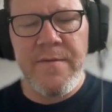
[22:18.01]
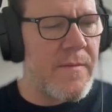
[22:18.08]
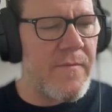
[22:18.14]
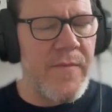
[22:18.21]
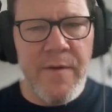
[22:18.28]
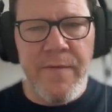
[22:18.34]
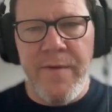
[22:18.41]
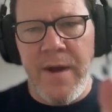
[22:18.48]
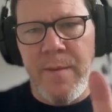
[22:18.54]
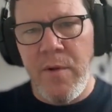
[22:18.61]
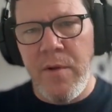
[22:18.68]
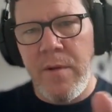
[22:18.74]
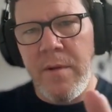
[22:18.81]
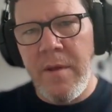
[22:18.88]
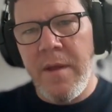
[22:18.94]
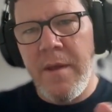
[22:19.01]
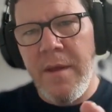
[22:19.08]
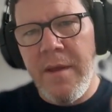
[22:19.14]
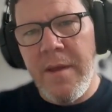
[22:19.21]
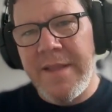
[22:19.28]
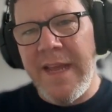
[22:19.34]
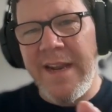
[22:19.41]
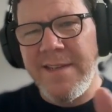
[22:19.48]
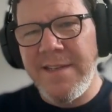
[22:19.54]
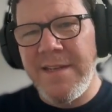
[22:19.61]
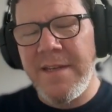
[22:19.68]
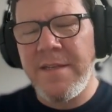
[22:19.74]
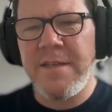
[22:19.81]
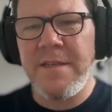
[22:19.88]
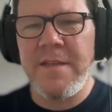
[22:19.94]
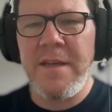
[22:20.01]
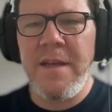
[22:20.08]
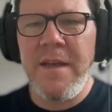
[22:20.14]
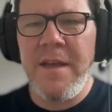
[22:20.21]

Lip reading: verifiable data sets.